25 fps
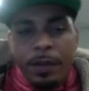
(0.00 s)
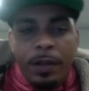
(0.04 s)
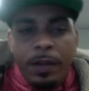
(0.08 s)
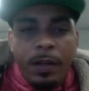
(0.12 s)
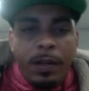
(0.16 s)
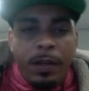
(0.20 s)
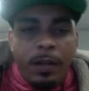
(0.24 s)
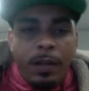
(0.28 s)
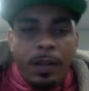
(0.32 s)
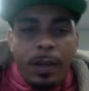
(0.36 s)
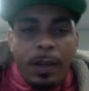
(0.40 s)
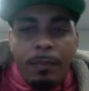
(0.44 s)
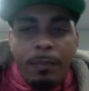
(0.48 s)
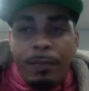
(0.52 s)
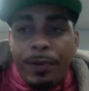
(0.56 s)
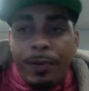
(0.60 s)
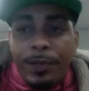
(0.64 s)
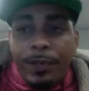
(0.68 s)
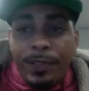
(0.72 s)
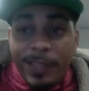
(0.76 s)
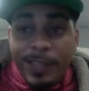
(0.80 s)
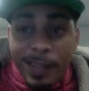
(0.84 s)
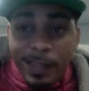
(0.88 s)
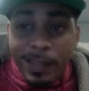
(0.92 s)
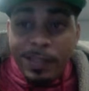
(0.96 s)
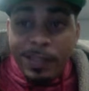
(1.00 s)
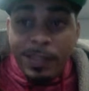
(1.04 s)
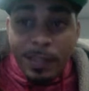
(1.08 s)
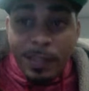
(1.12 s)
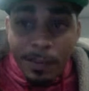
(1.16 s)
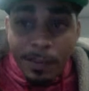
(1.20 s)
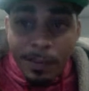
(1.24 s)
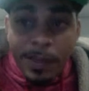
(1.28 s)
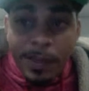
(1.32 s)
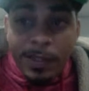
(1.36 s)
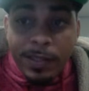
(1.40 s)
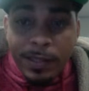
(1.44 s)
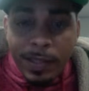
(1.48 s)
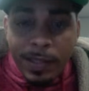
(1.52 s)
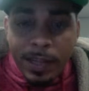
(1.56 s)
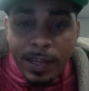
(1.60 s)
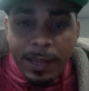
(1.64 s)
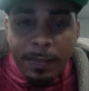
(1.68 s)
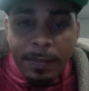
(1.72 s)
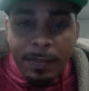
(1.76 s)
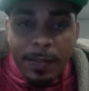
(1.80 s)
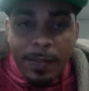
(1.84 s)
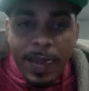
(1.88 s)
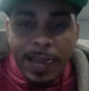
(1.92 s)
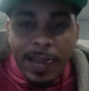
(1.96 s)
that presents the
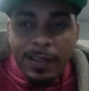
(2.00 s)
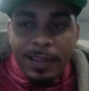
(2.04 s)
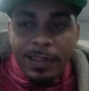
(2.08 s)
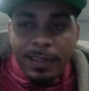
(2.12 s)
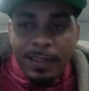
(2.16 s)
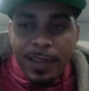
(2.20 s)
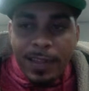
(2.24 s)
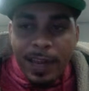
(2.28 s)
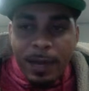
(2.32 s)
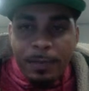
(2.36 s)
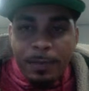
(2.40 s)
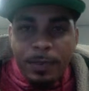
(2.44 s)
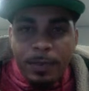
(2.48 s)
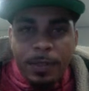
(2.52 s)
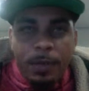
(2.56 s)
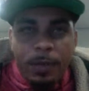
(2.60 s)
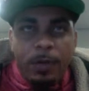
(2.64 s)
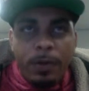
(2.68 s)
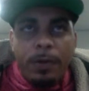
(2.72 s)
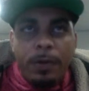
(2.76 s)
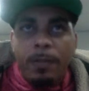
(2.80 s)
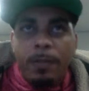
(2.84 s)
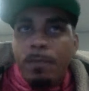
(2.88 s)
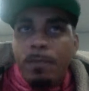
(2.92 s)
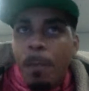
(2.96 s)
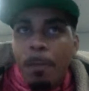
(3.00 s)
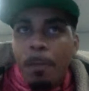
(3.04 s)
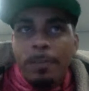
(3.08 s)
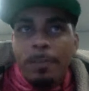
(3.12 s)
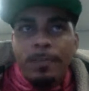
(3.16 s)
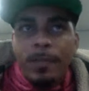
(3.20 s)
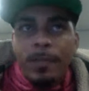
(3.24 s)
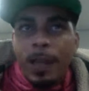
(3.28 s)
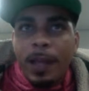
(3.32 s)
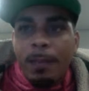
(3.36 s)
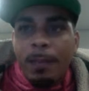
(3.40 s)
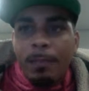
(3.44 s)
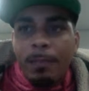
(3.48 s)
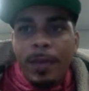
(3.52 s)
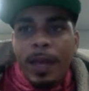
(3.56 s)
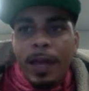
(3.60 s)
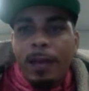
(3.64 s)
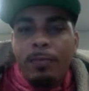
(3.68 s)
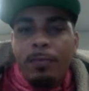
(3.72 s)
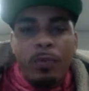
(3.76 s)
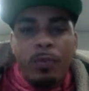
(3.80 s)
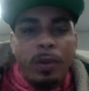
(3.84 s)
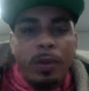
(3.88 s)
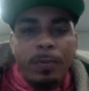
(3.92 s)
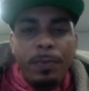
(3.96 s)
mixtape at the top. So like
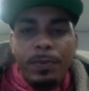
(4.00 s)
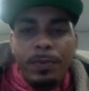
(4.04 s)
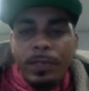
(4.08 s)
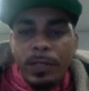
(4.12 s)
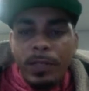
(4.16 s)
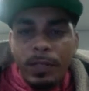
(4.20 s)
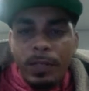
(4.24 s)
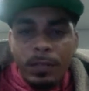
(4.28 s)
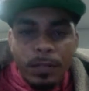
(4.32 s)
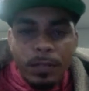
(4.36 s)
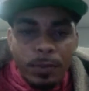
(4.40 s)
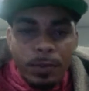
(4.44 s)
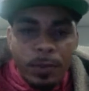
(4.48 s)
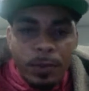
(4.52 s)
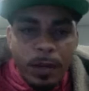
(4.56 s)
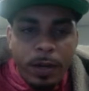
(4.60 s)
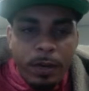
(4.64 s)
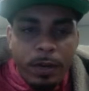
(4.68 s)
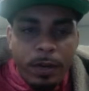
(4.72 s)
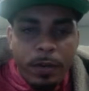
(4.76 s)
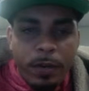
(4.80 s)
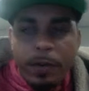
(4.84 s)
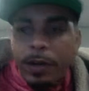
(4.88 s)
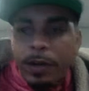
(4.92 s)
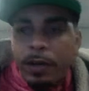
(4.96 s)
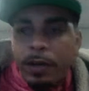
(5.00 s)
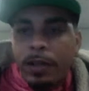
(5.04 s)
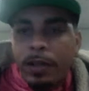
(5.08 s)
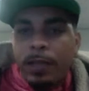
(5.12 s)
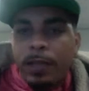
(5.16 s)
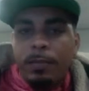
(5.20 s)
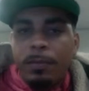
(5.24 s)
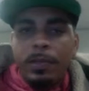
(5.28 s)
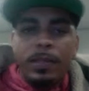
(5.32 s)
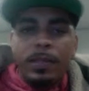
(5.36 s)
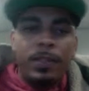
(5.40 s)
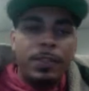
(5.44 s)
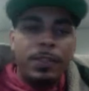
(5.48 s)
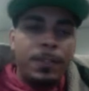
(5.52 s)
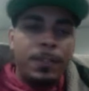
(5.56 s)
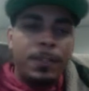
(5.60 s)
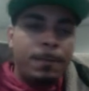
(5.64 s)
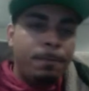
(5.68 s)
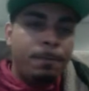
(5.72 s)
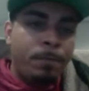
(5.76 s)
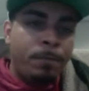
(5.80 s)
Bad Boy Presents or whatever your record label is.